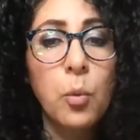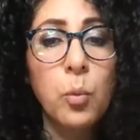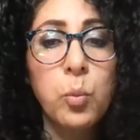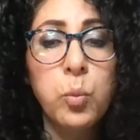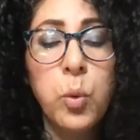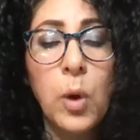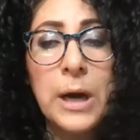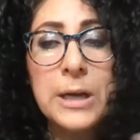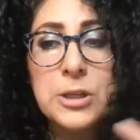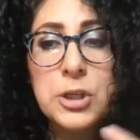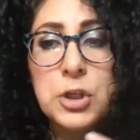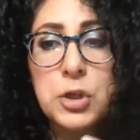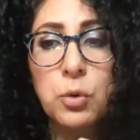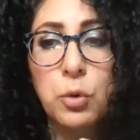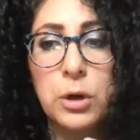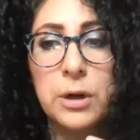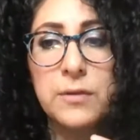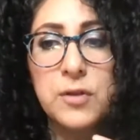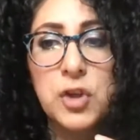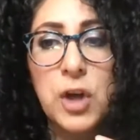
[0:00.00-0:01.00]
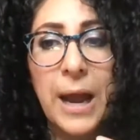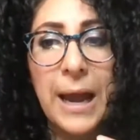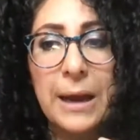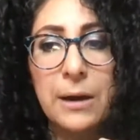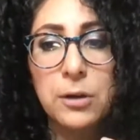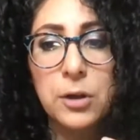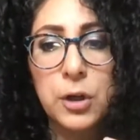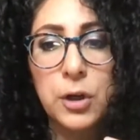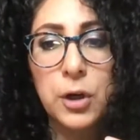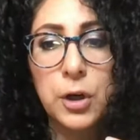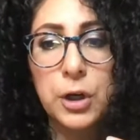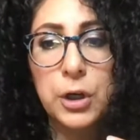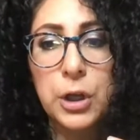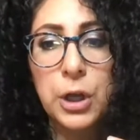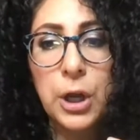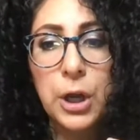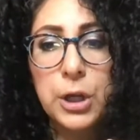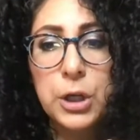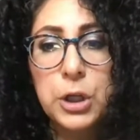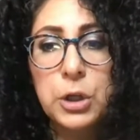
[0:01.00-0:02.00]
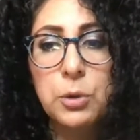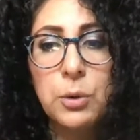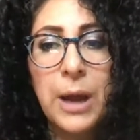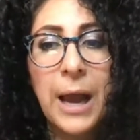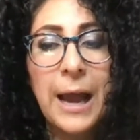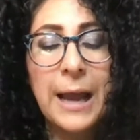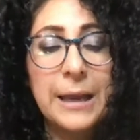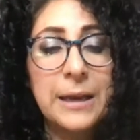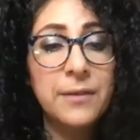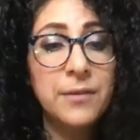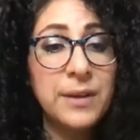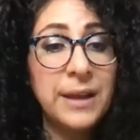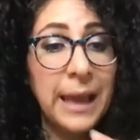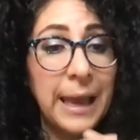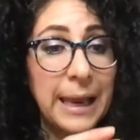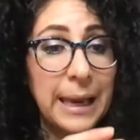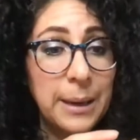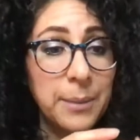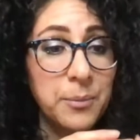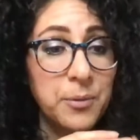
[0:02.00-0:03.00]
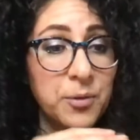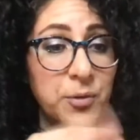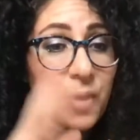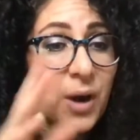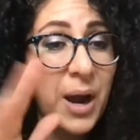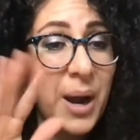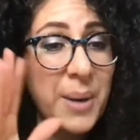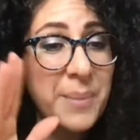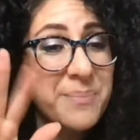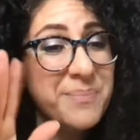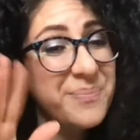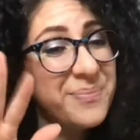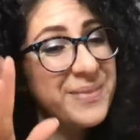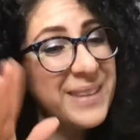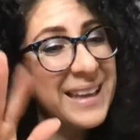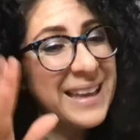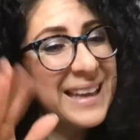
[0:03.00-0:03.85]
what sort of childhood you kind of came from.